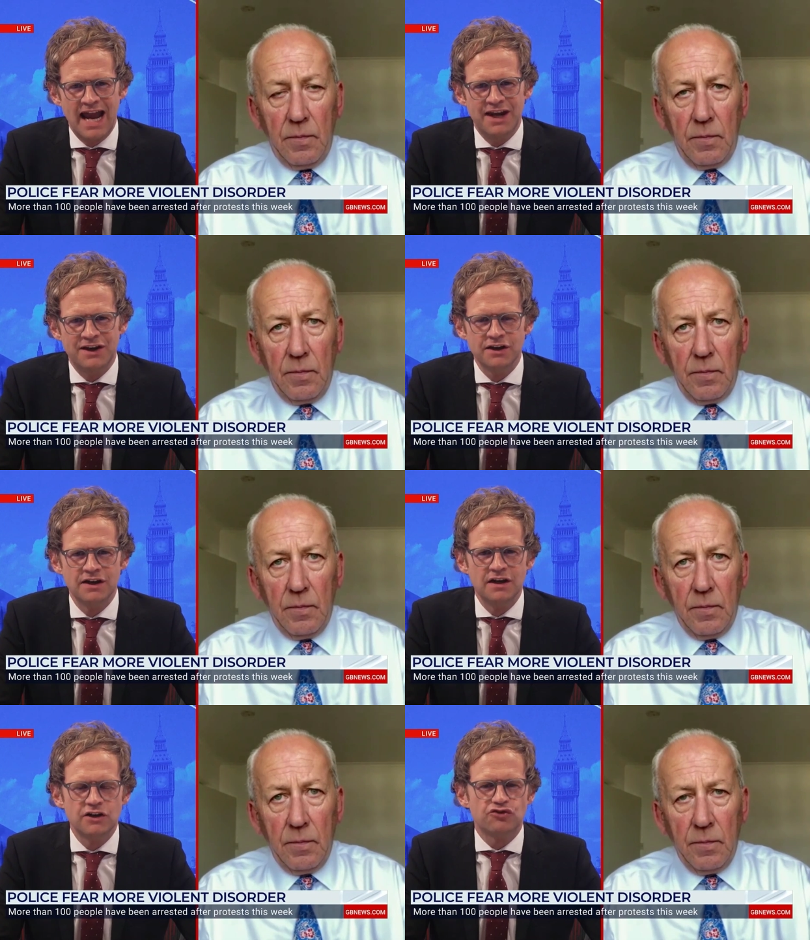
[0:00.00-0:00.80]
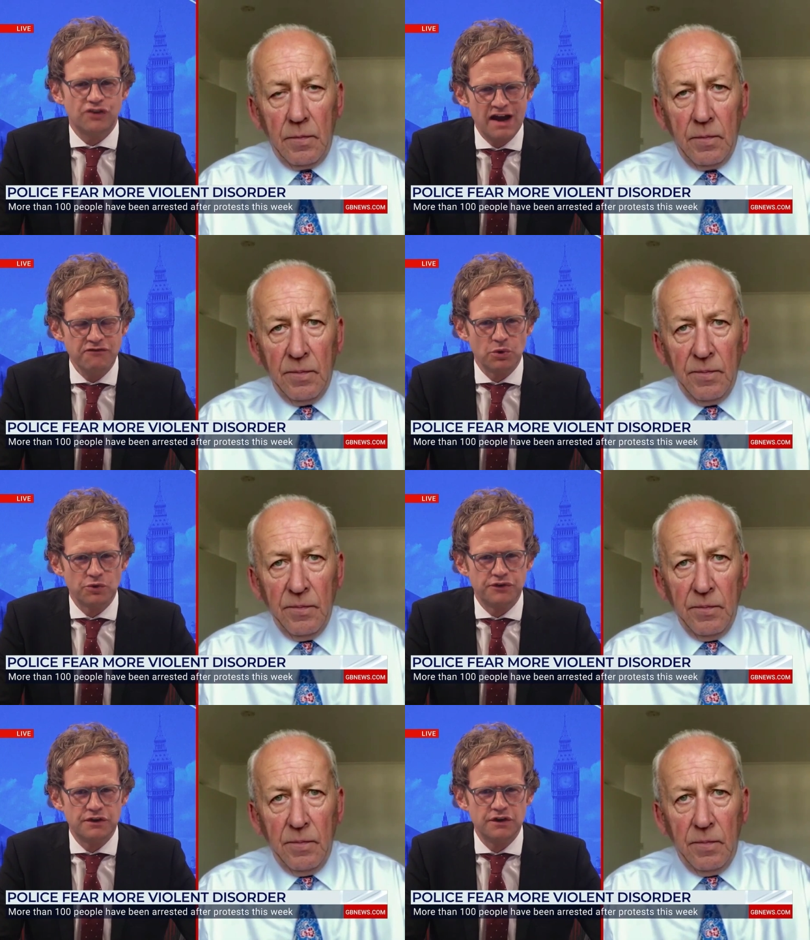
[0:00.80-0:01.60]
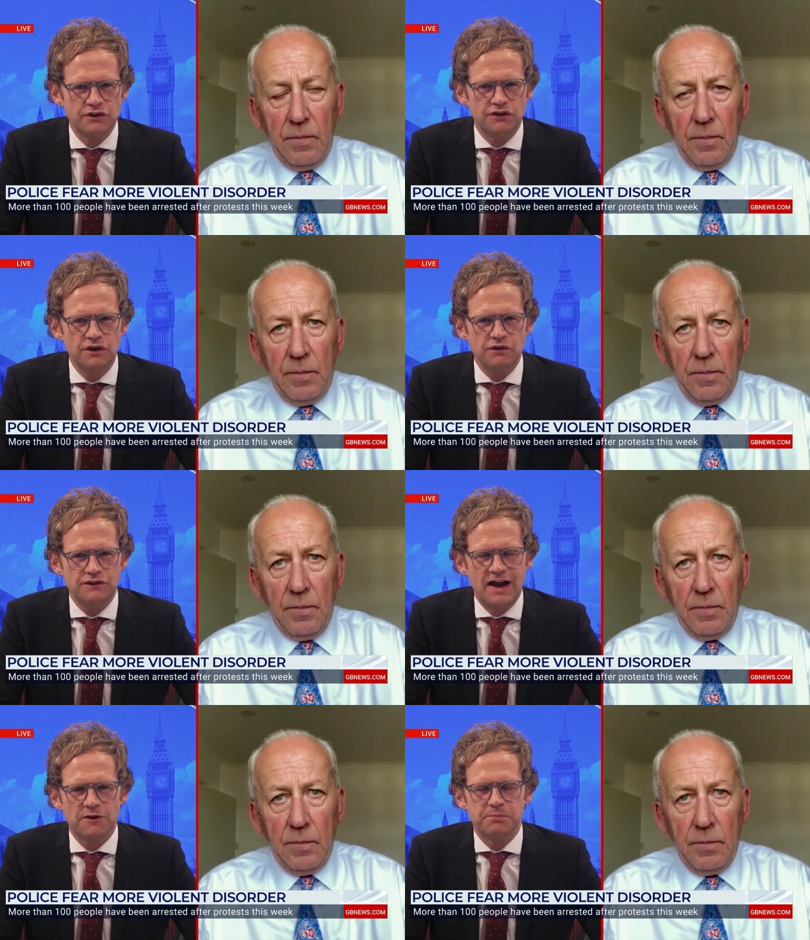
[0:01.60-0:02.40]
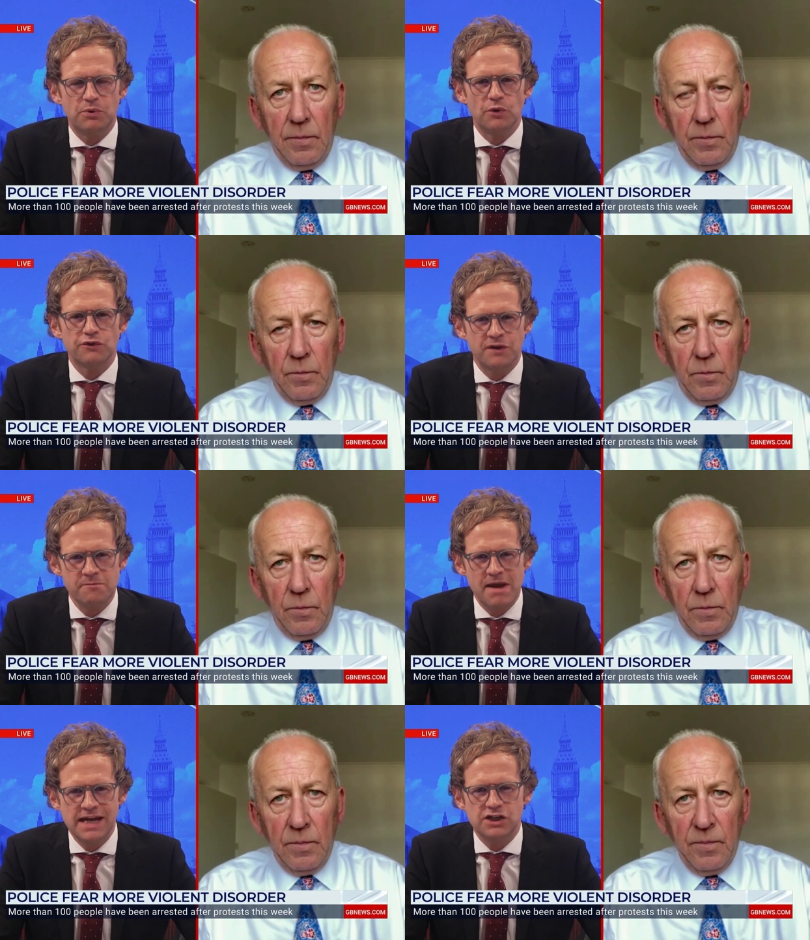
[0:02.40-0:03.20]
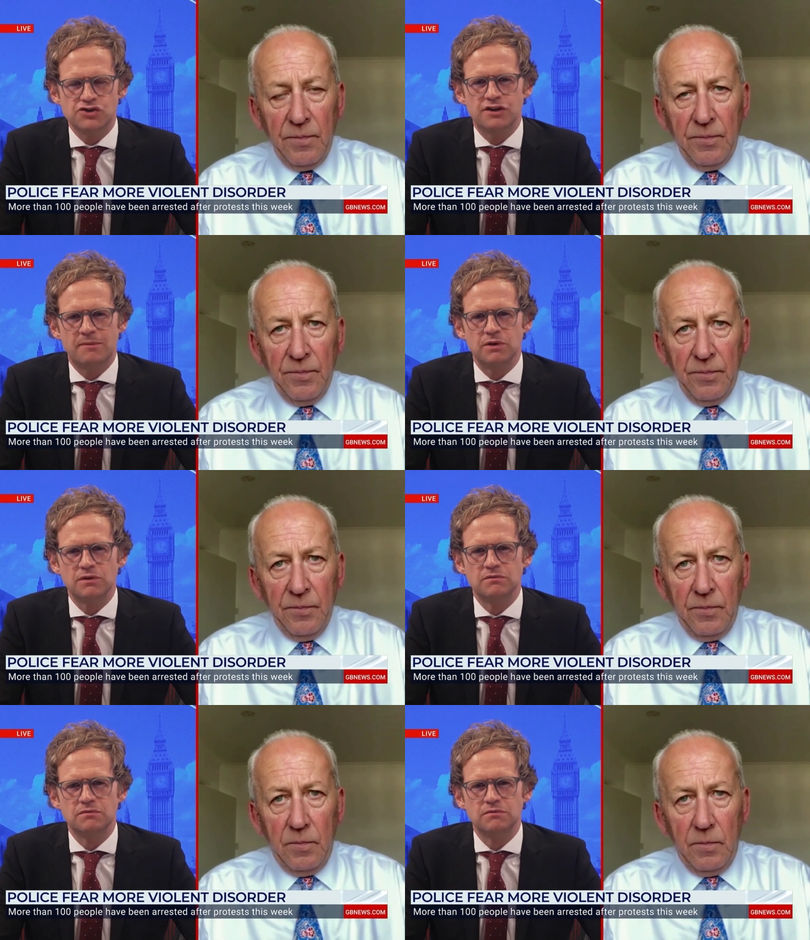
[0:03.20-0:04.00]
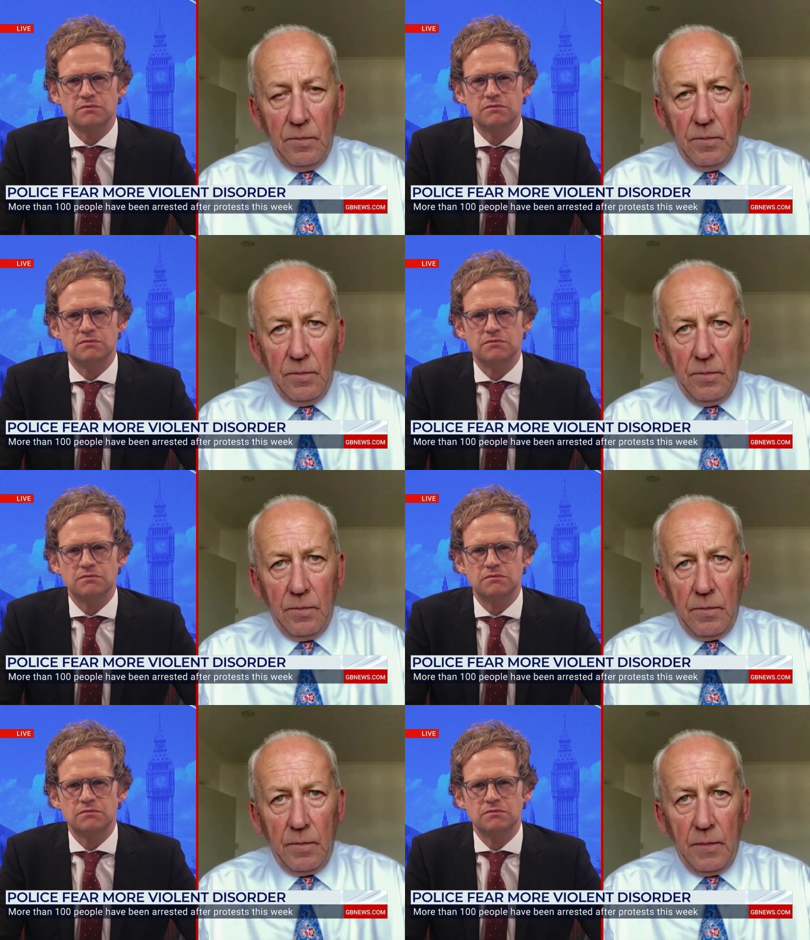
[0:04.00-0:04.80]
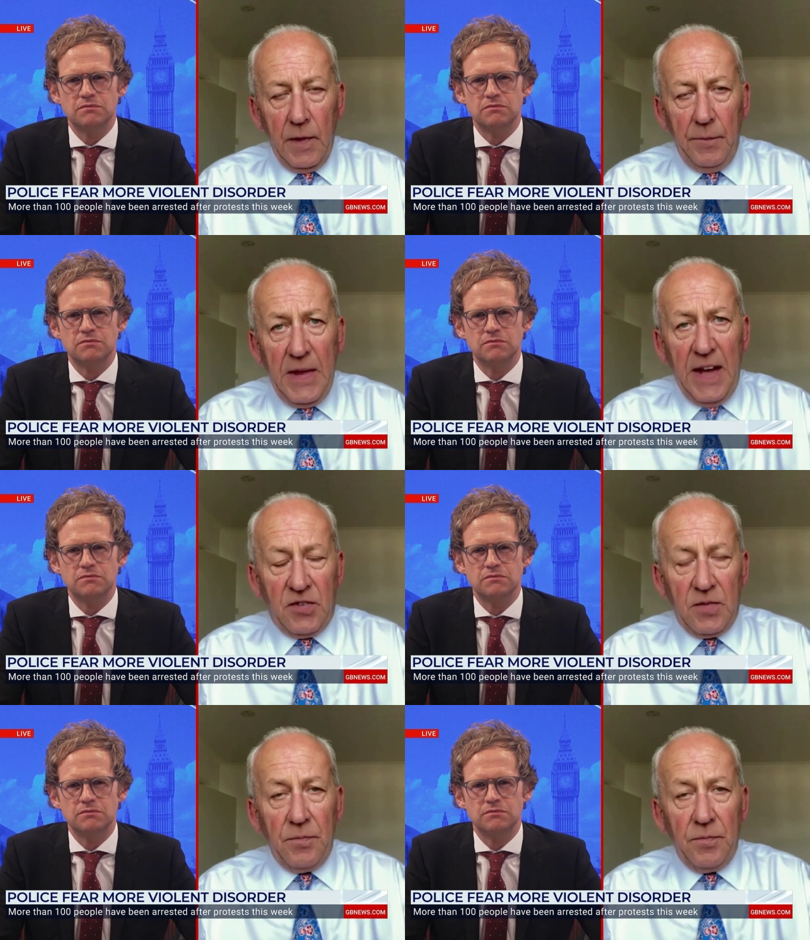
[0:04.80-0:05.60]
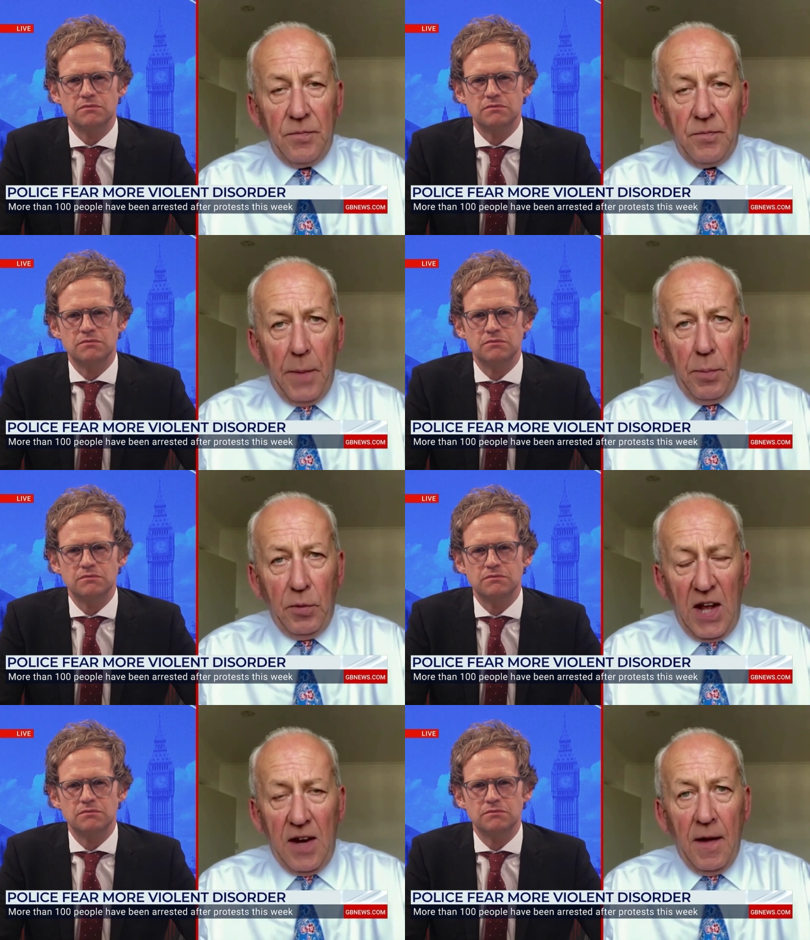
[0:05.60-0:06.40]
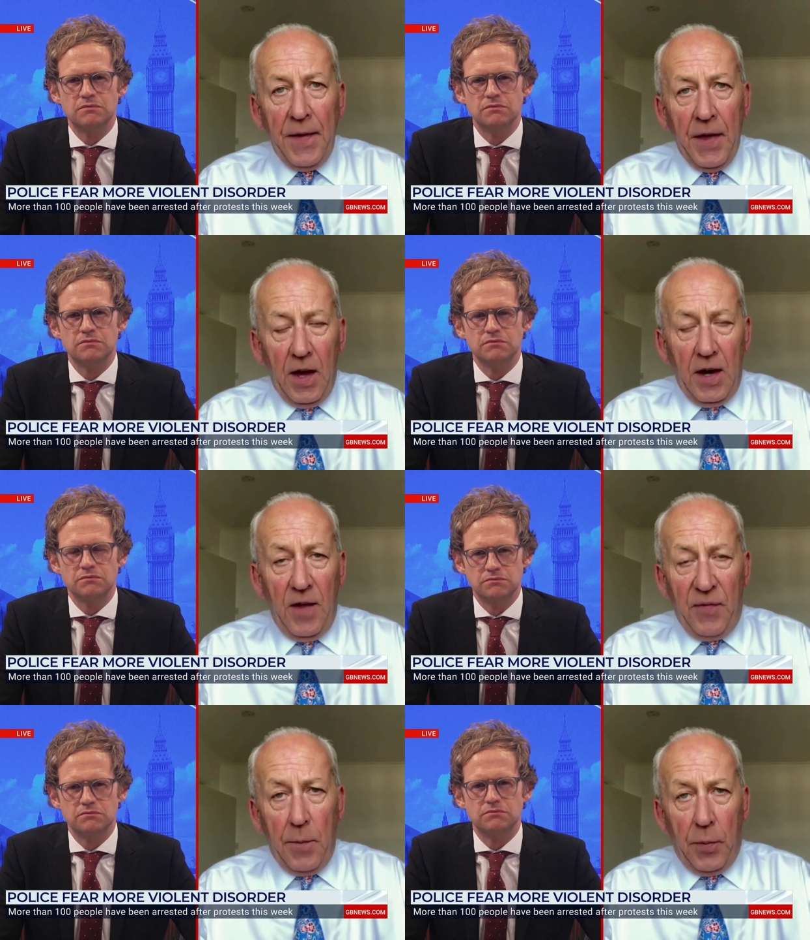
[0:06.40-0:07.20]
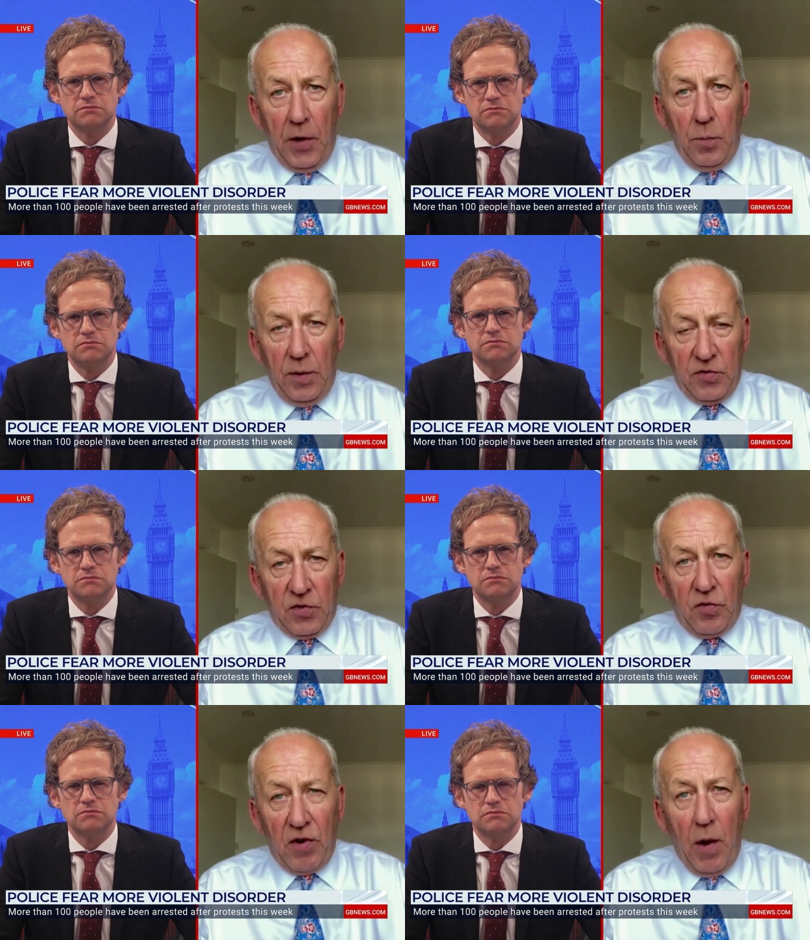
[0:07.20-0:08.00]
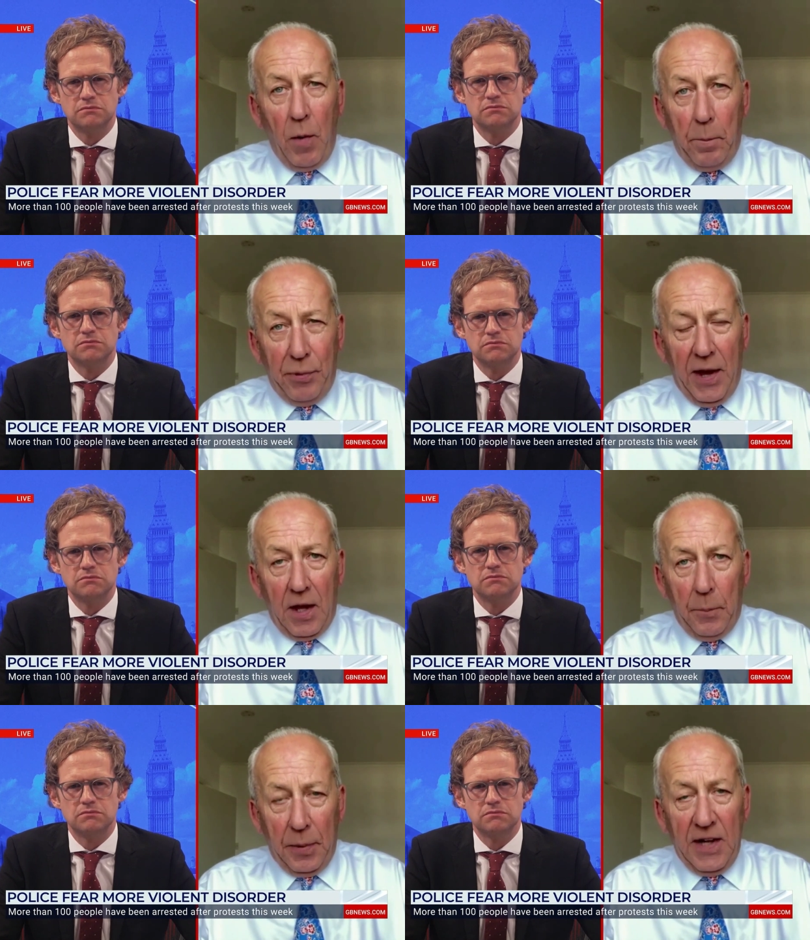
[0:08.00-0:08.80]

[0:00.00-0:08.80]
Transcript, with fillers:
Speaker 1: and travelled to Southport
Speaker 2: to make trouble. Yes, some people did. And if anybody wants to throw a brick at